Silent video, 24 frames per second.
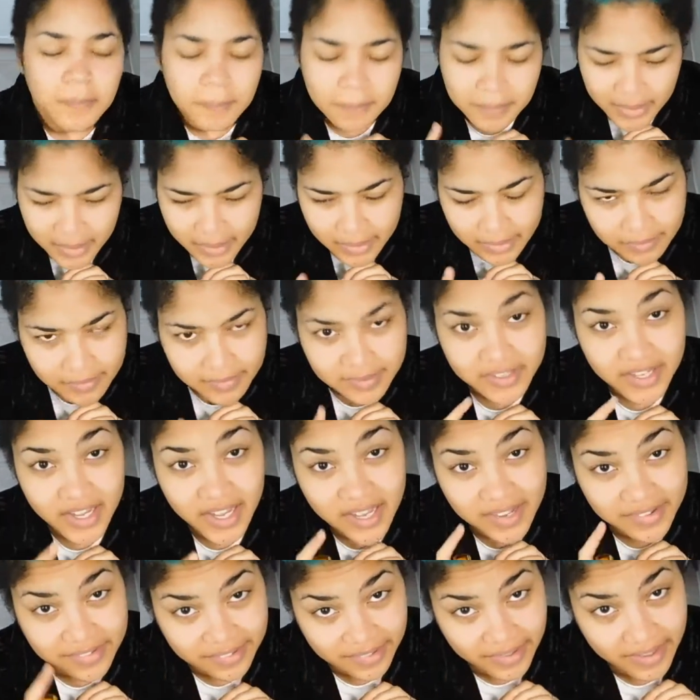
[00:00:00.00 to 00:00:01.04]
But
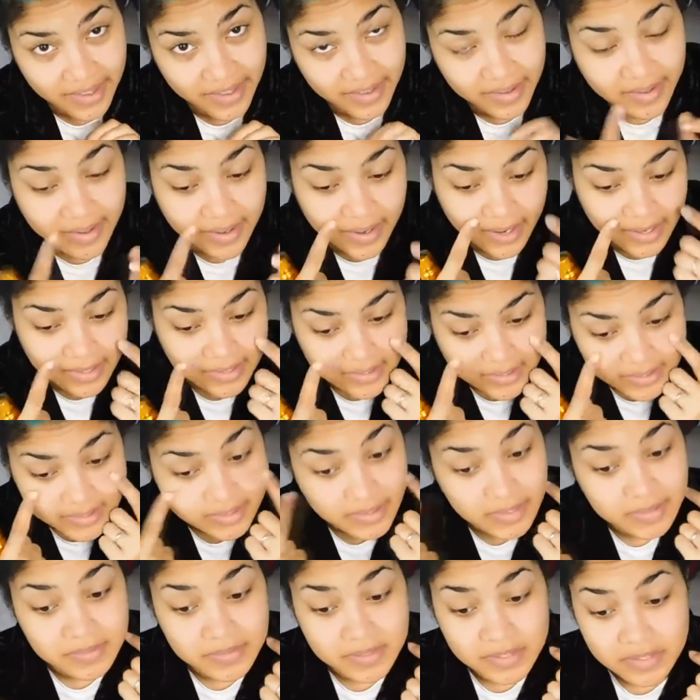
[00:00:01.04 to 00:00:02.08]
besides that, it actually
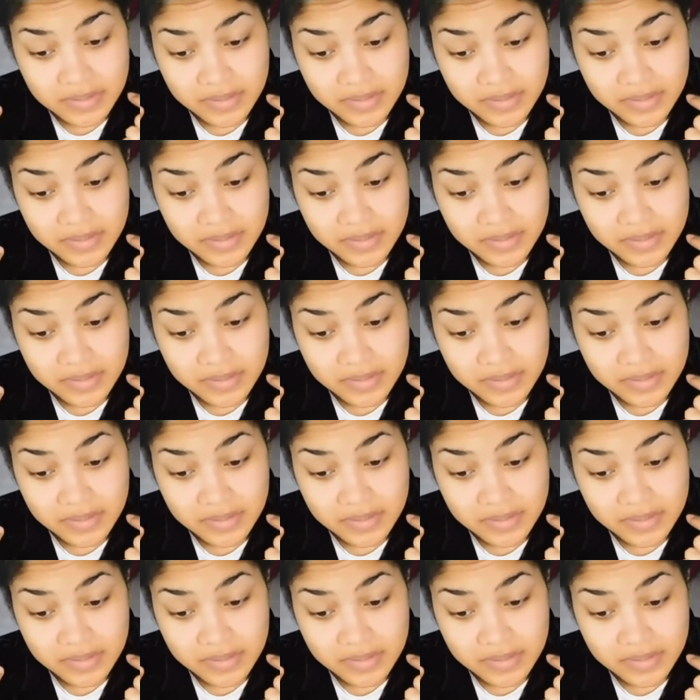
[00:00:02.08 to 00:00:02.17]
keeps it